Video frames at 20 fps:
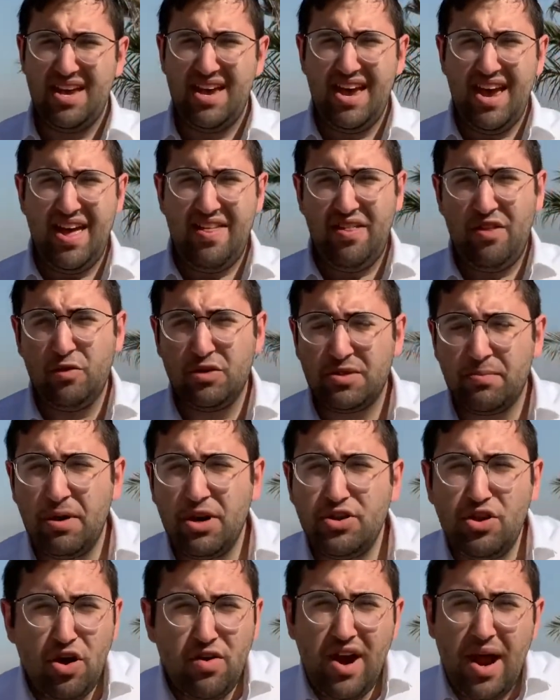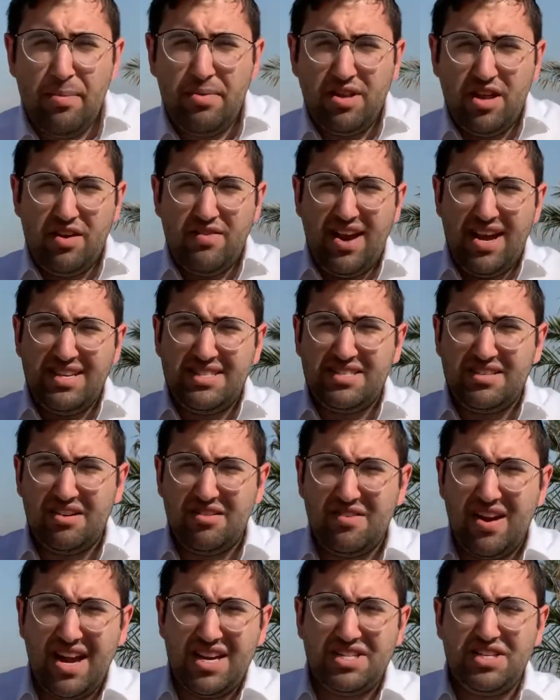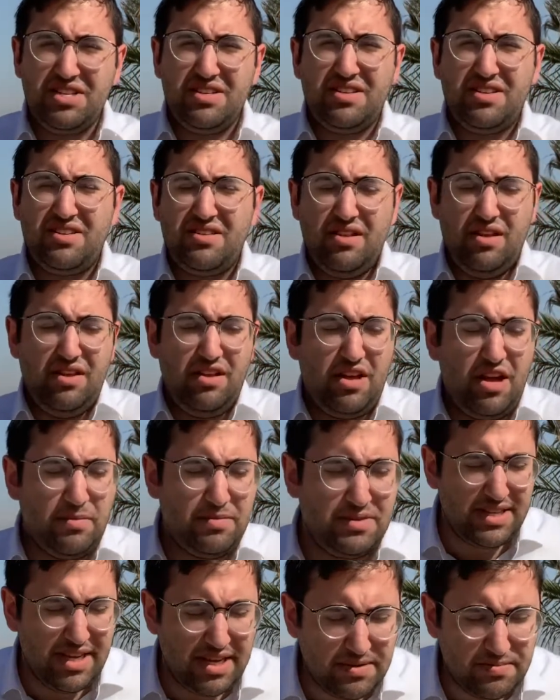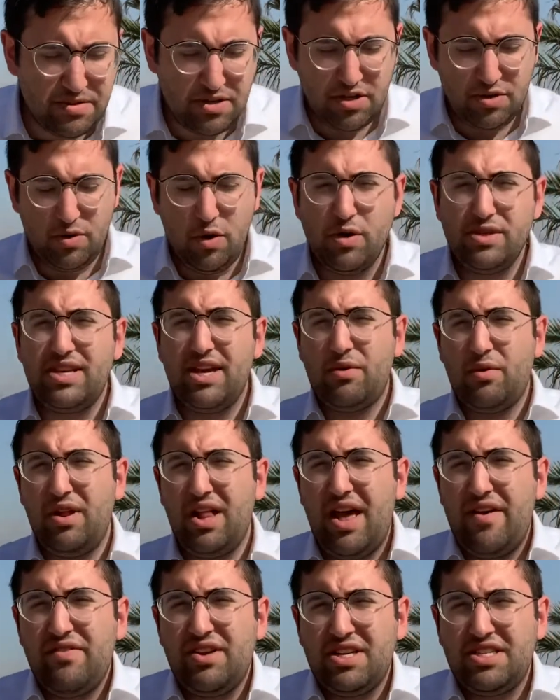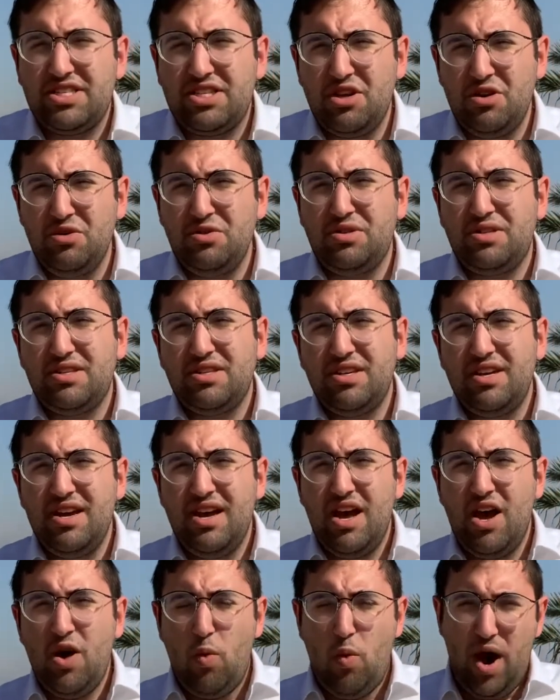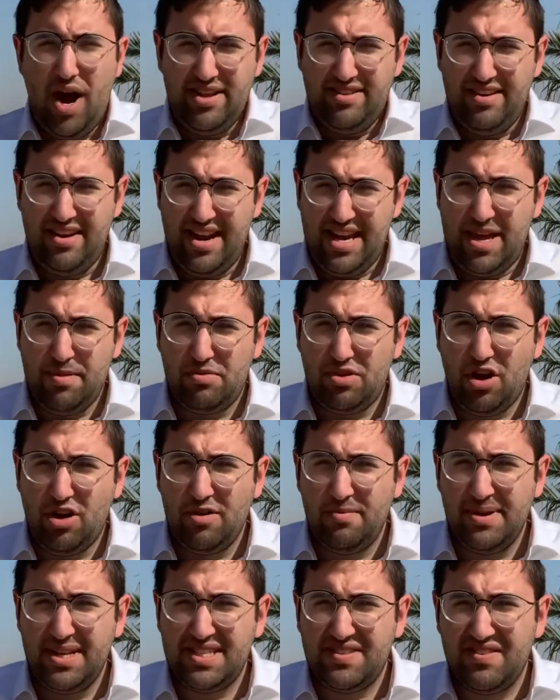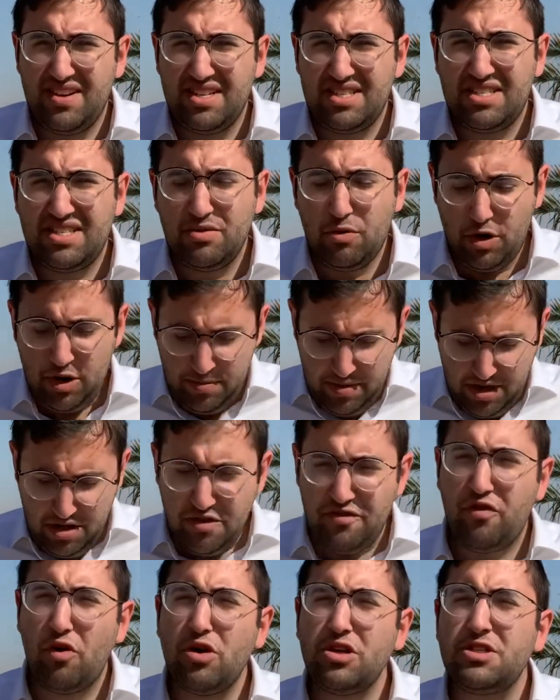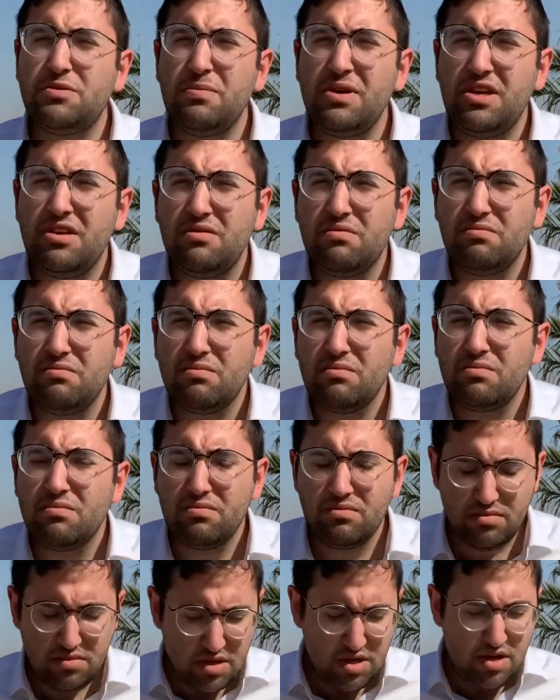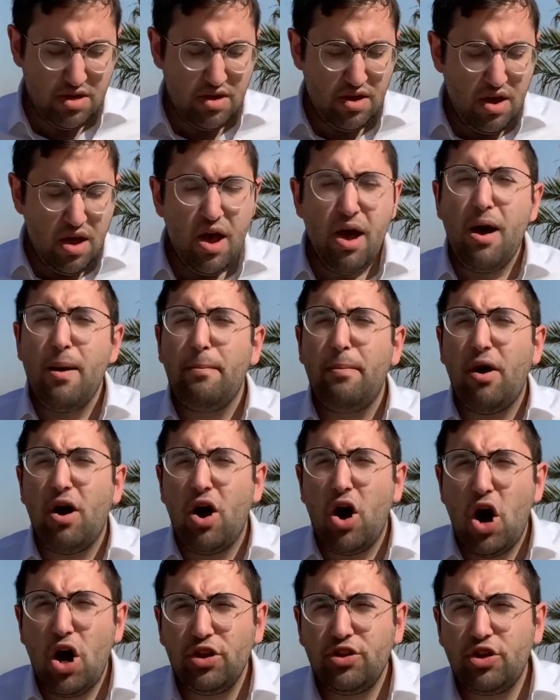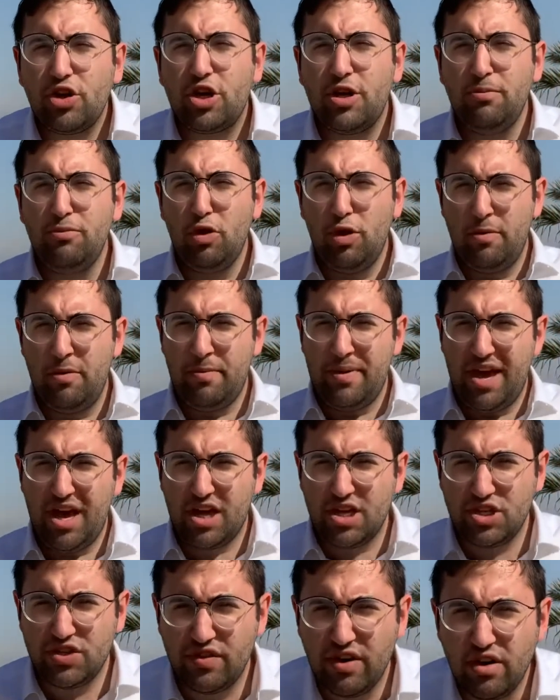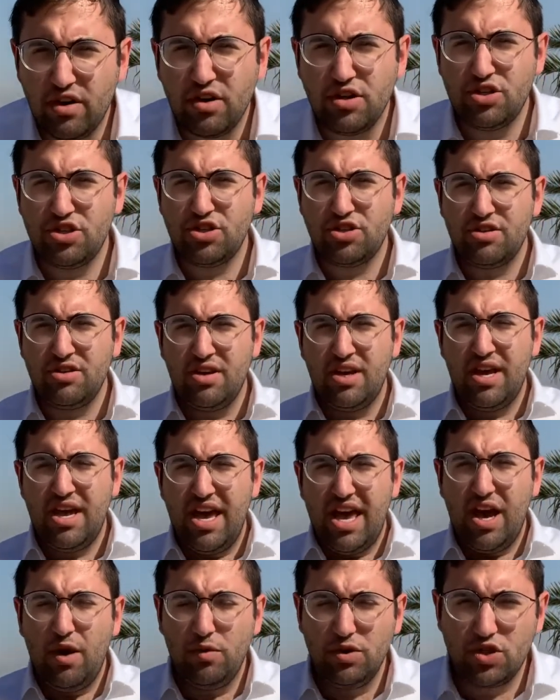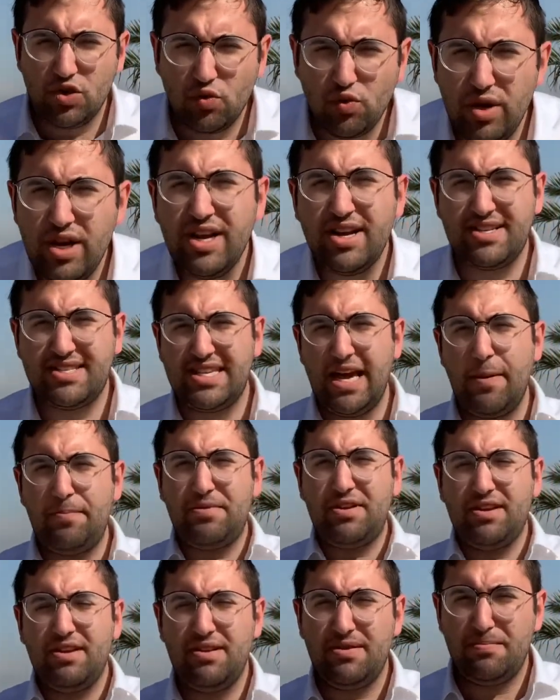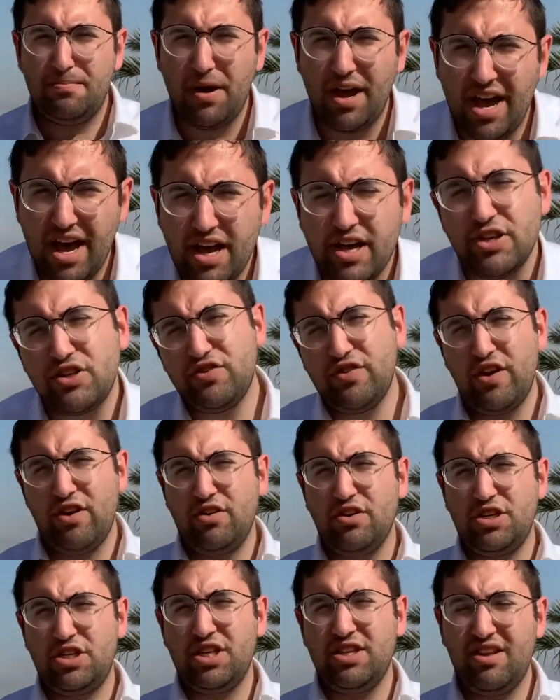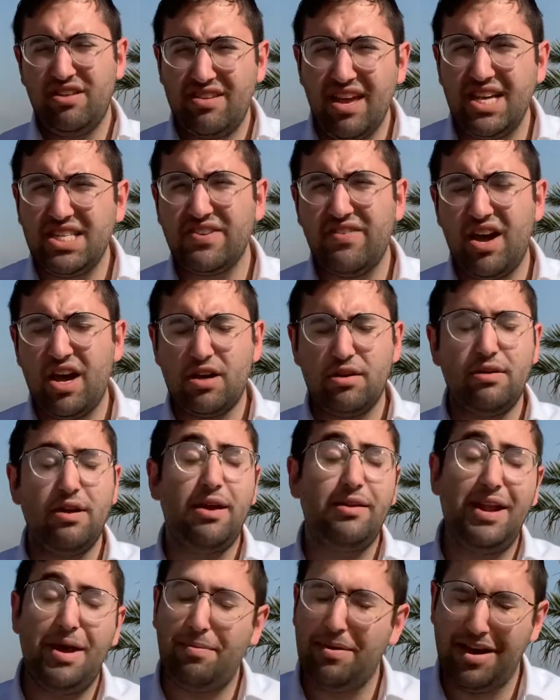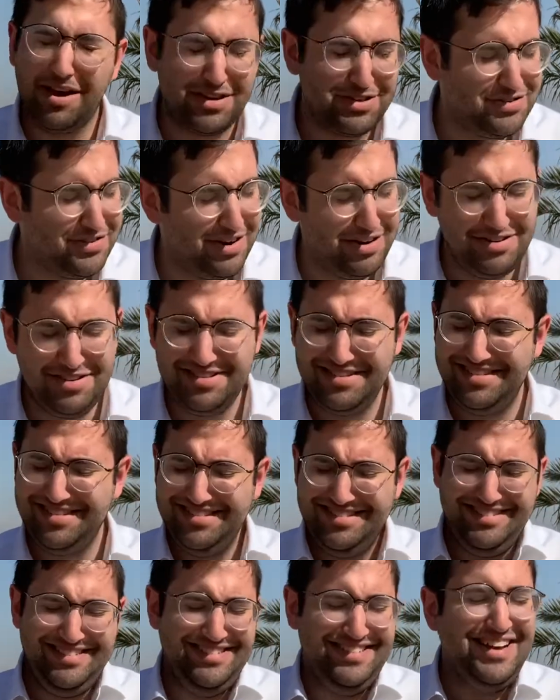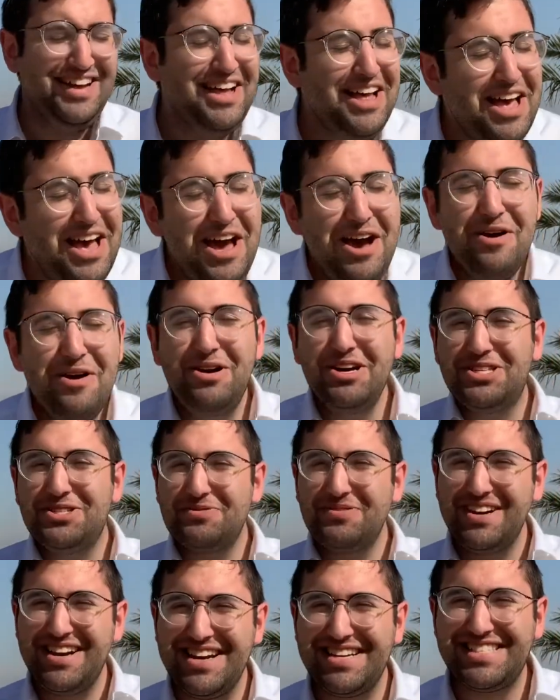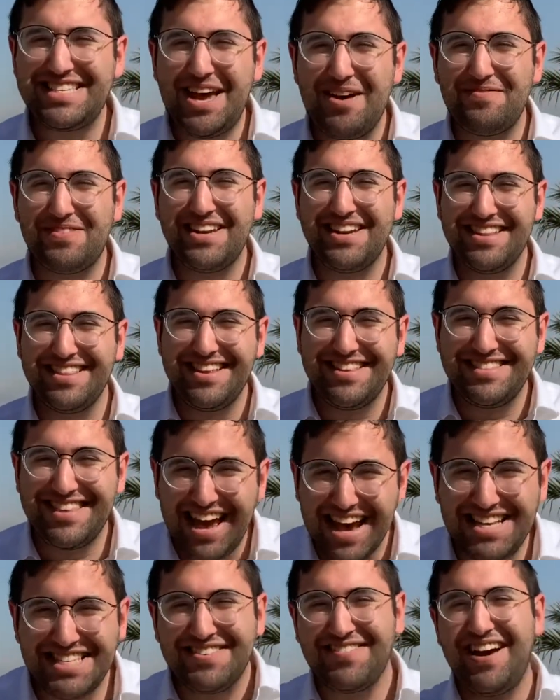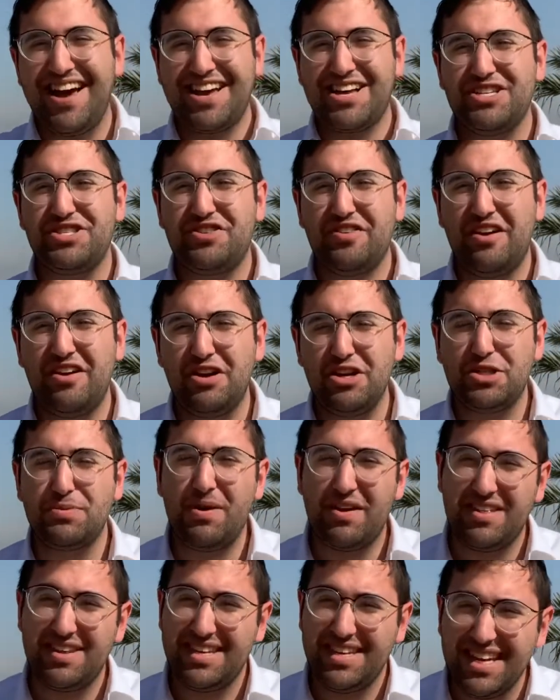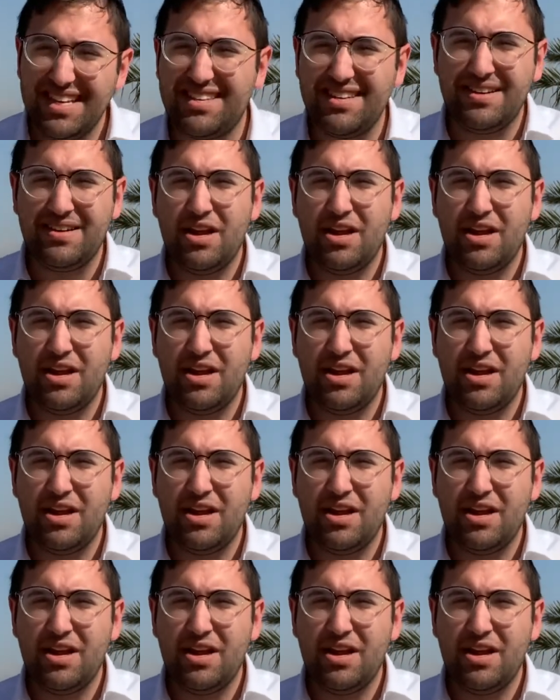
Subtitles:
And there was Maidar Rabbi Raisa. Rashi clearly comes and because we always say we'll have an excuse. Why didn't I keep Torah mitzvahs? What do you mean you forced me? But Hadar Kiblu b'mei Achashverosh. It was re-accepted by Achashverosh in the days of not by Achashverosh. It was re-accepted in the days of Achashverosh by the Yidden.